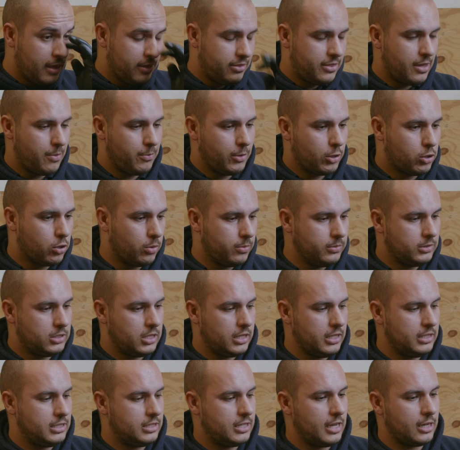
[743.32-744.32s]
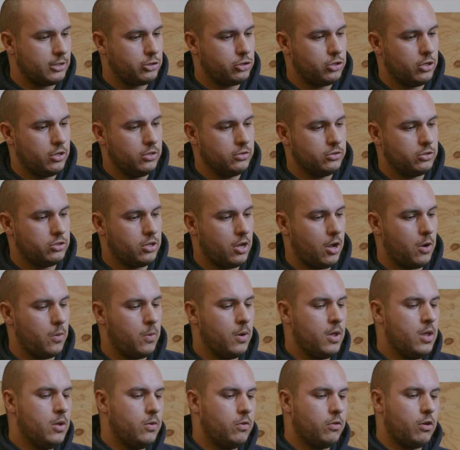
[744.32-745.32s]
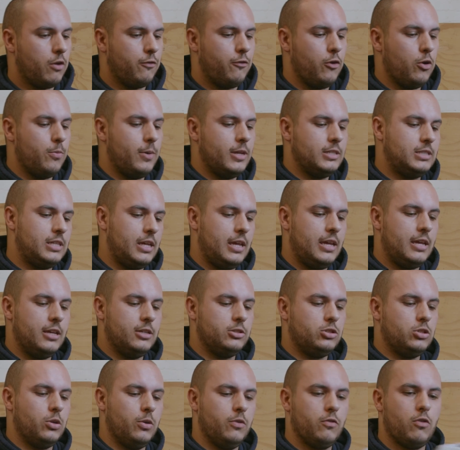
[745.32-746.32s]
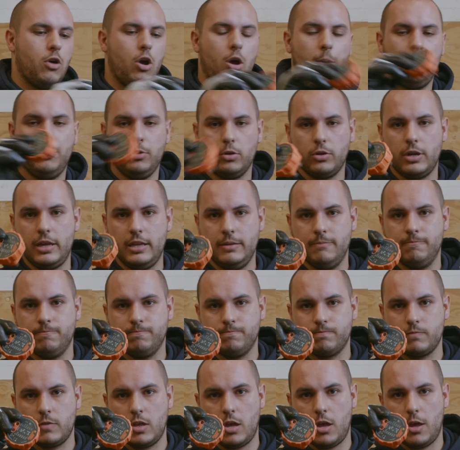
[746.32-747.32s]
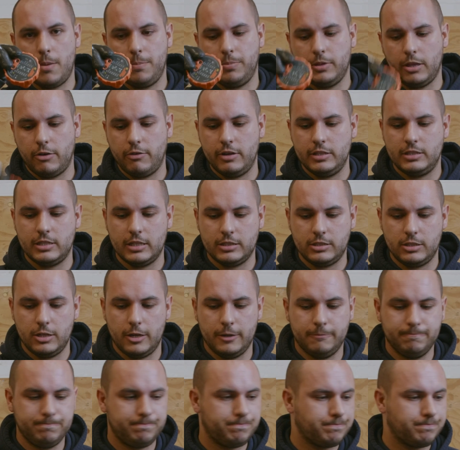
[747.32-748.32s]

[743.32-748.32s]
then we come to this section. So we've got a few bits here. So we've got a plug-in polarity tester,